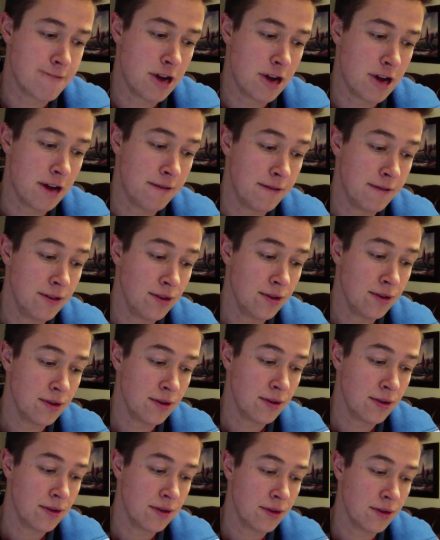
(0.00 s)
I feel,
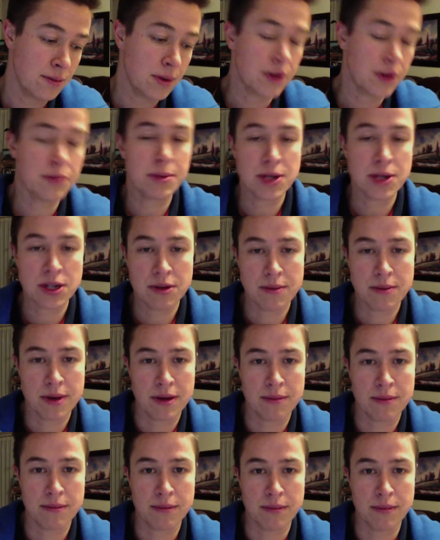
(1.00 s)
well, especially
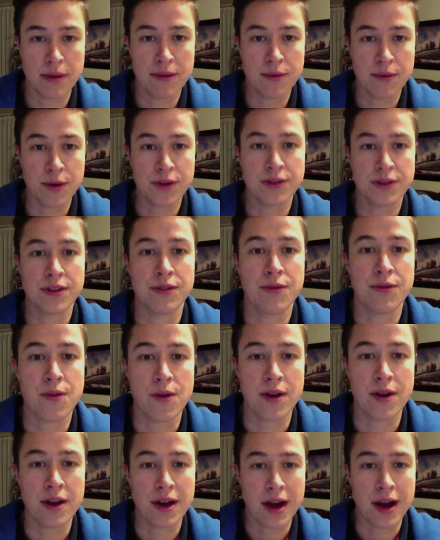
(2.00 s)
around my voice
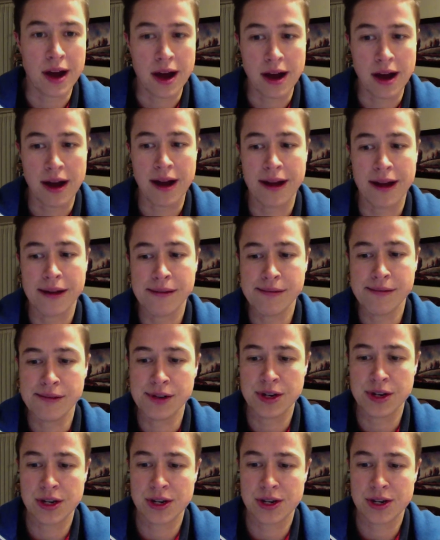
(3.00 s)
dysphoria, I
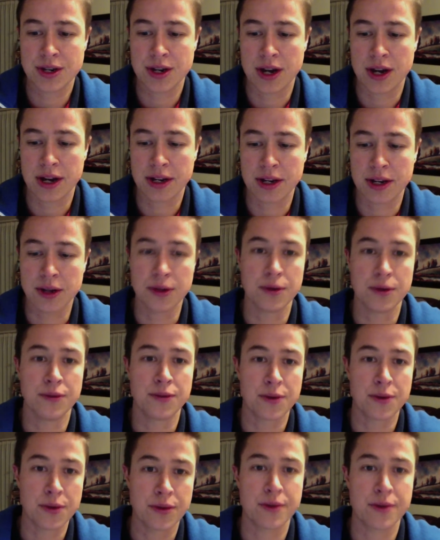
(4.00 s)
wish I could go
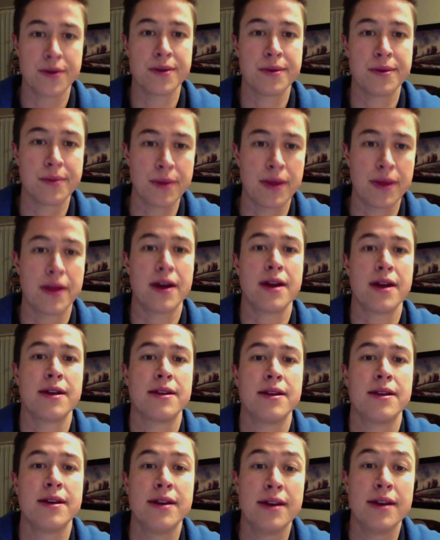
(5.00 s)
further with that,
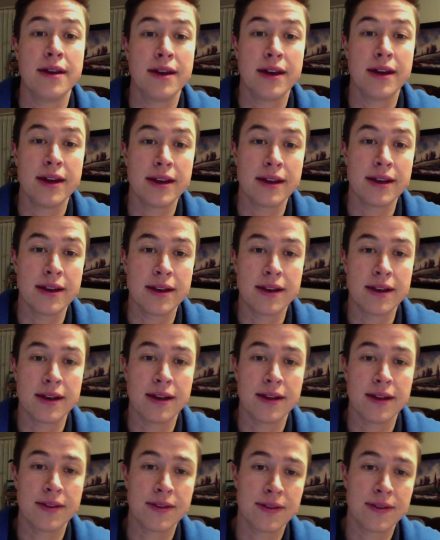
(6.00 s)
and
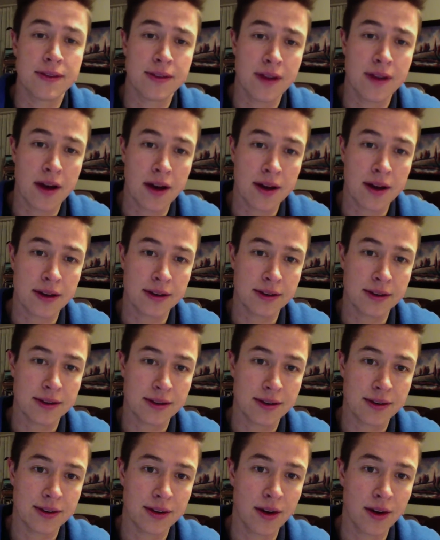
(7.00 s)
it's not
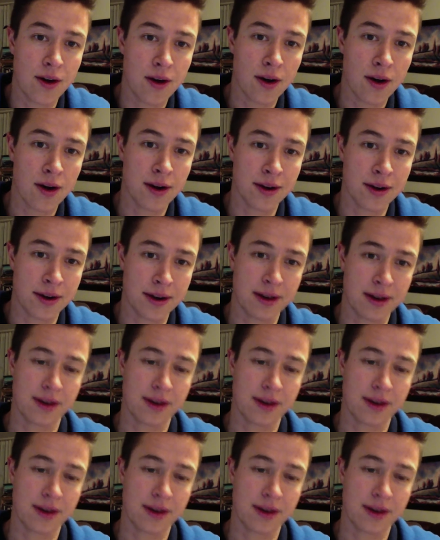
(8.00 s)
gone,